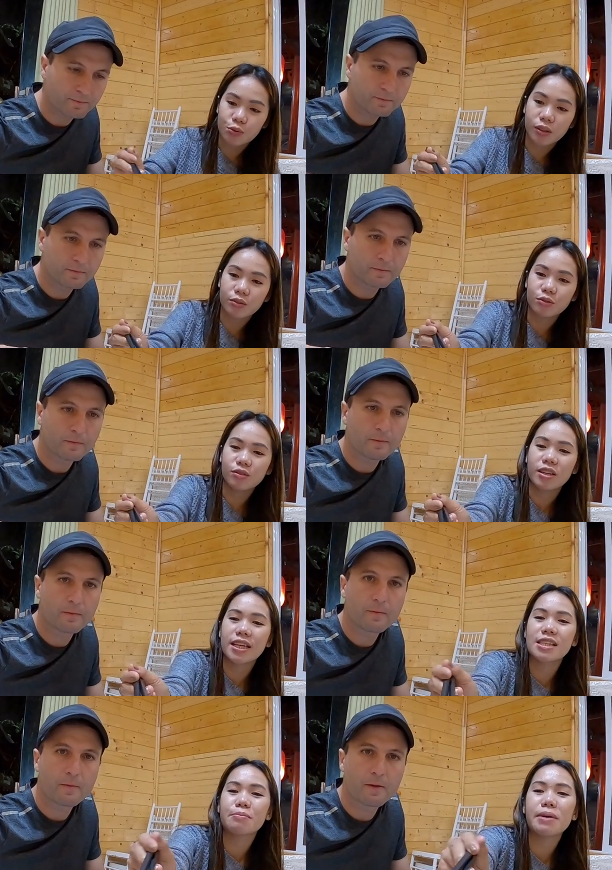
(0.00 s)
Speaker 1: This one,
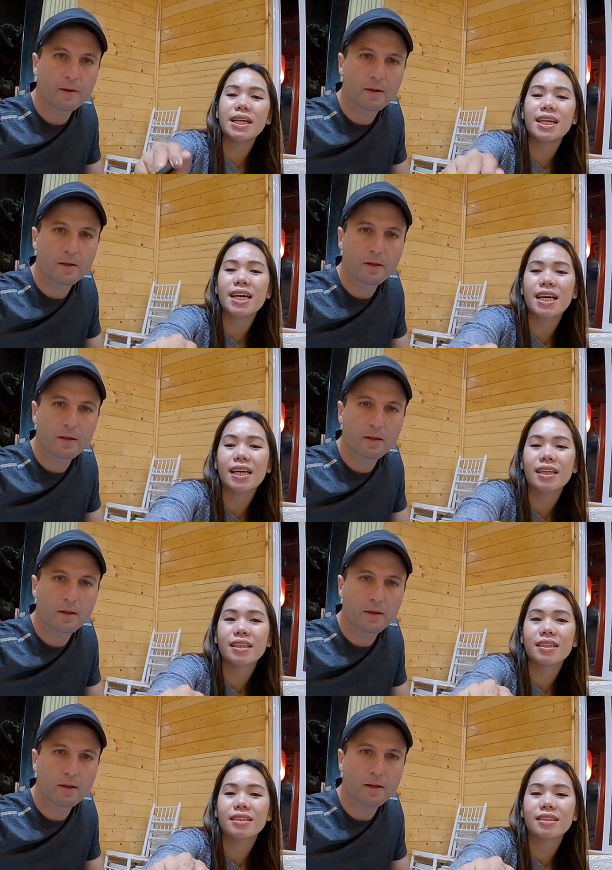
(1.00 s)
it's meaty.
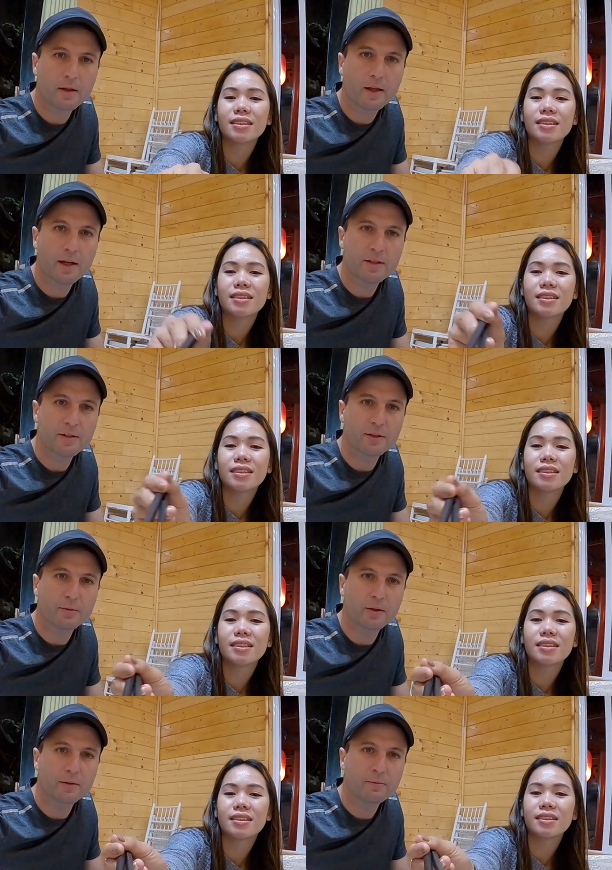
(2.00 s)
Speaker 2: That is a
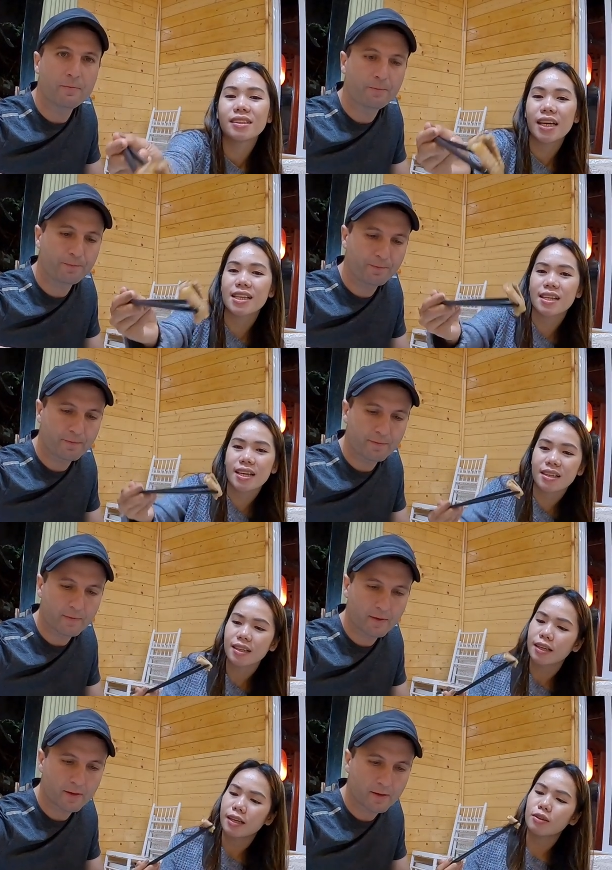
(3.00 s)
good one.
Speaker 1: It's like
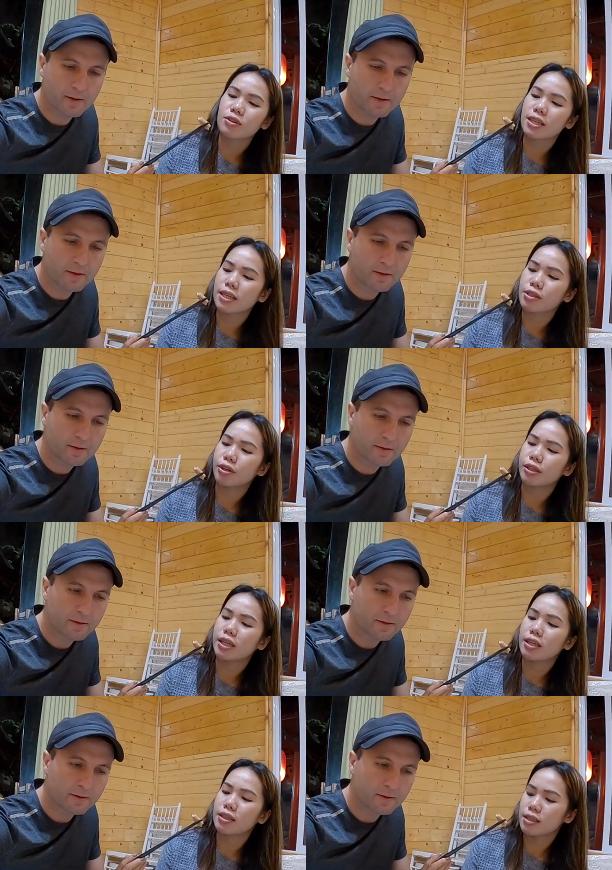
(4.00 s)
looks like
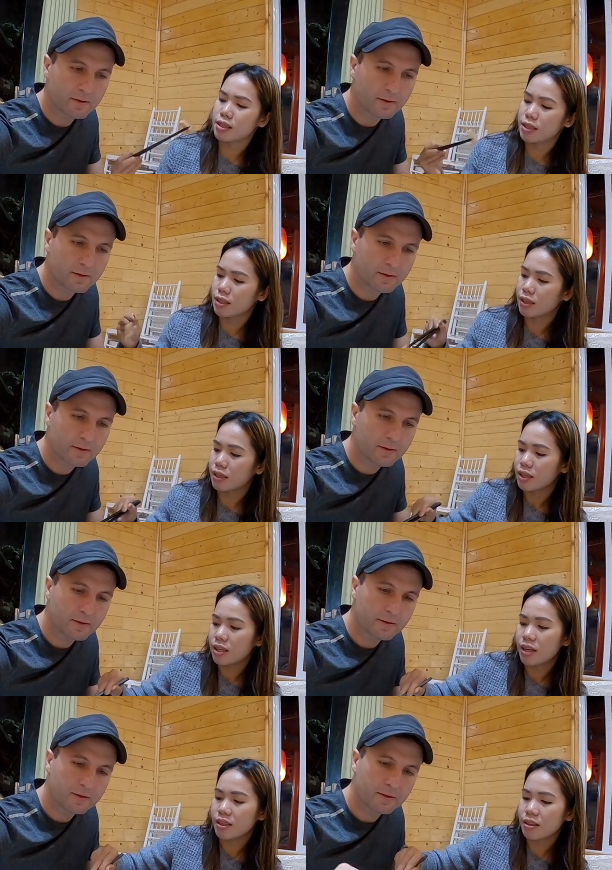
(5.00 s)
sardines,
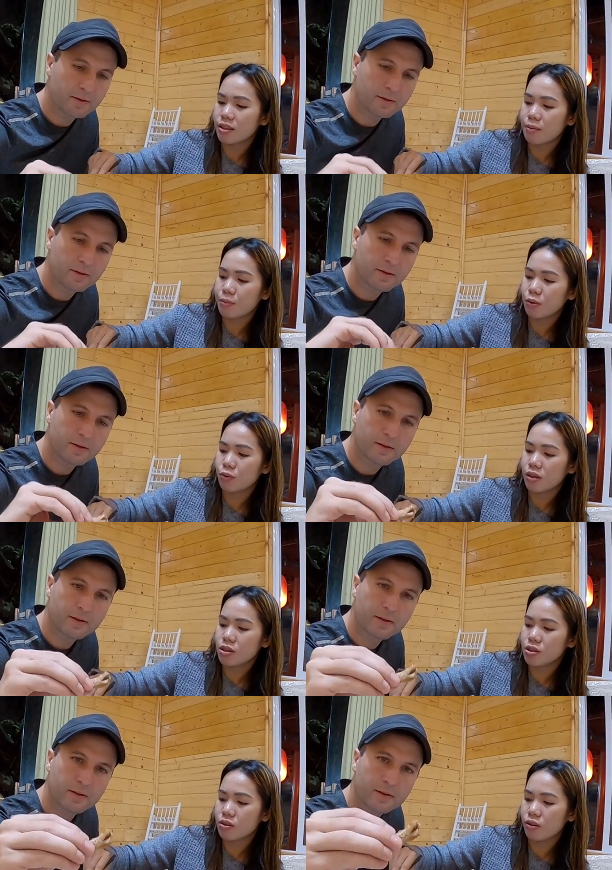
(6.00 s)
and then dip it with
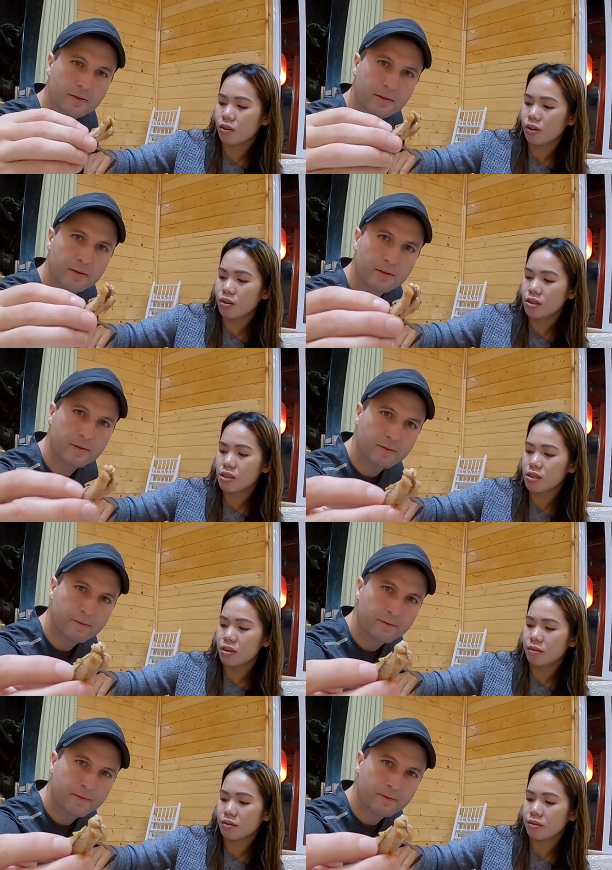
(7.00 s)
the sauce.